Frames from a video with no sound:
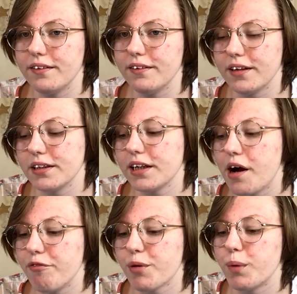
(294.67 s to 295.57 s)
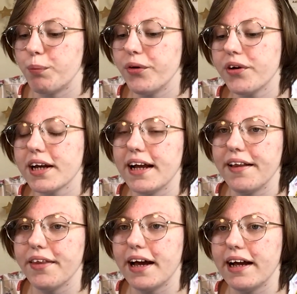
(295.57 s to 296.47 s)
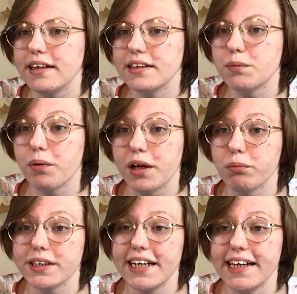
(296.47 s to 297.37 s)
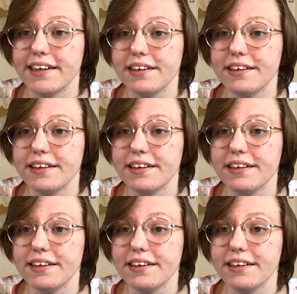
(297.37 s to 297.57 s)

doesn't come from a book, and that's playing pretend.